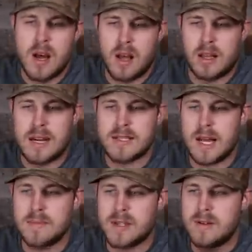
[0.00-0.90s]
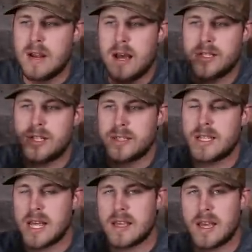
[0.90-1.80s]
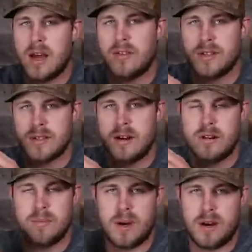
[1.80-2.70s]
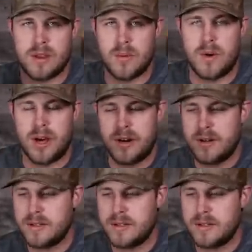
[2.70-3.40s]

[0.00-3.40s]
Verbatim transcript: a lot of times they're not just hanging out in the center of the pond on the water.